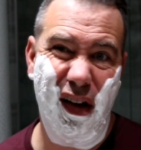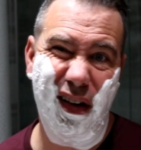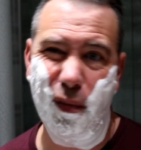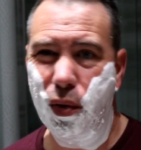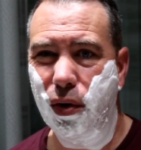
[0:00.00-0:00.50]

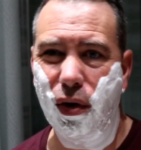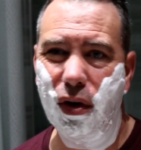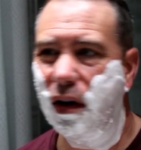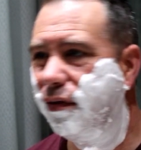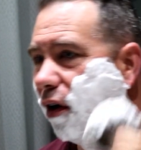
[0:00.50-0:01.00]
like we're
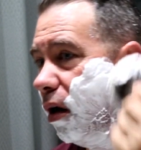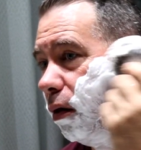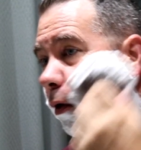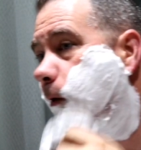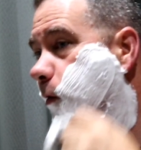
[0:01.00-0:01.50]
early
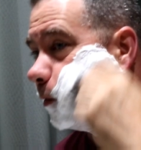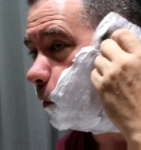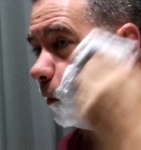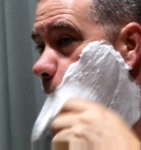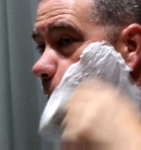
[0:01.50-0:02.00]
fall now.
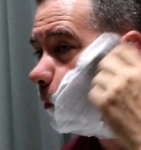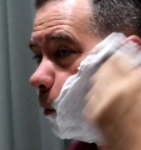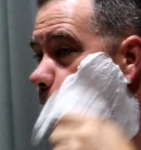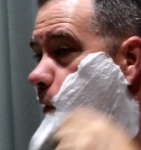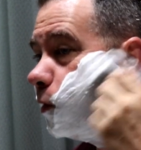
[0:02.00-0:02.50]
The
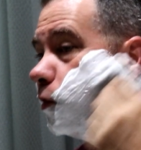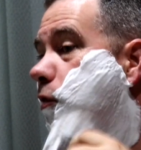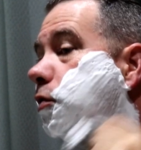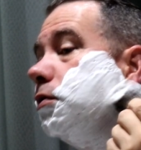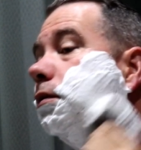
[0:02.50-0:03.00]
weather
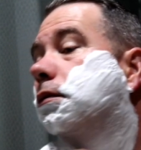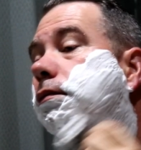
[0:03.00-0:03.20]
start